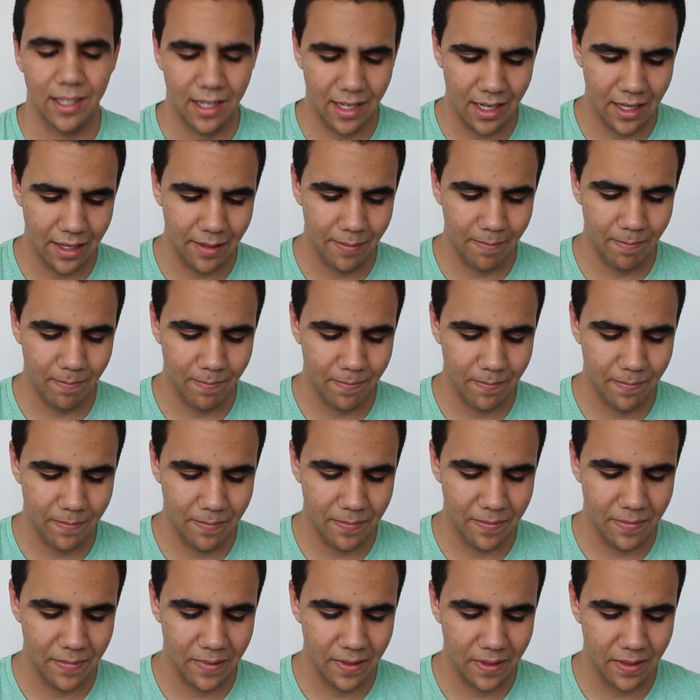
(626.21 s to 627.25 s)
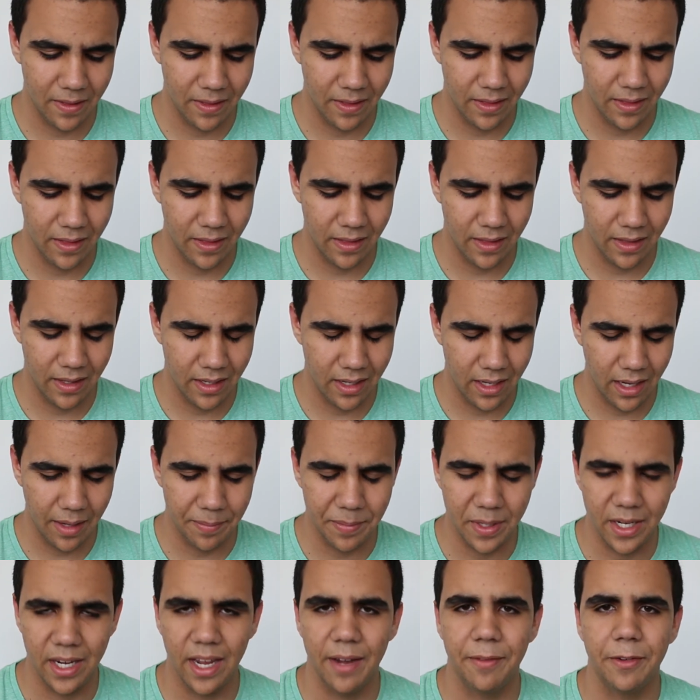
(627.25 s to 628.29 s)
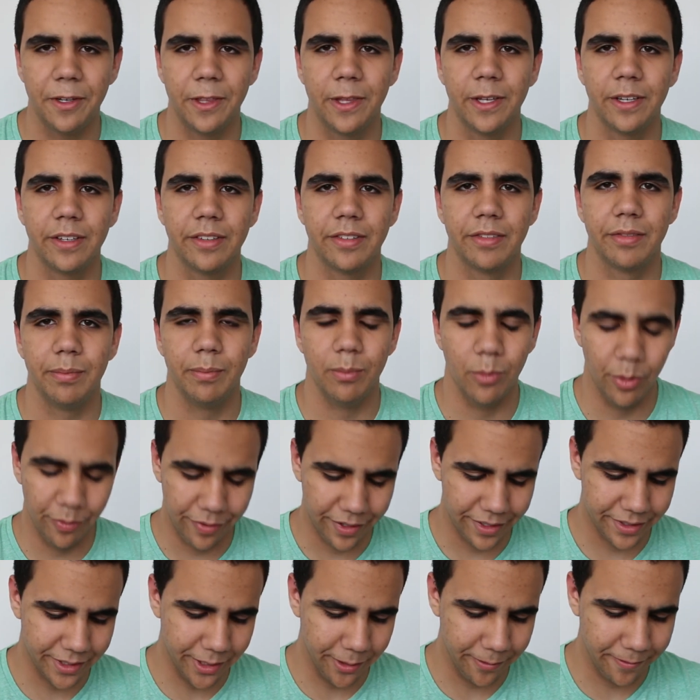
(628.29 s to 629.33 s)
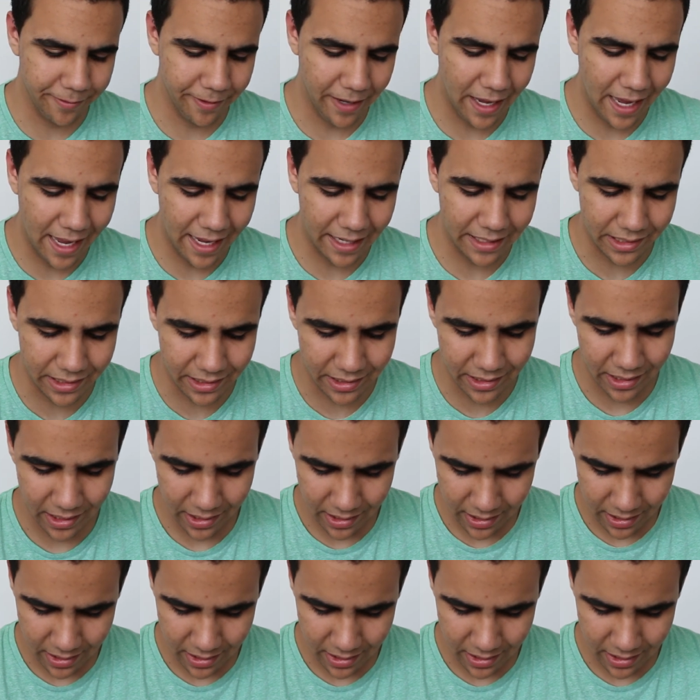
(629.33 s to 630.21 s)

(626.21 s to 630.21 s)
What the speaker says: I mean, everything's moving so fast,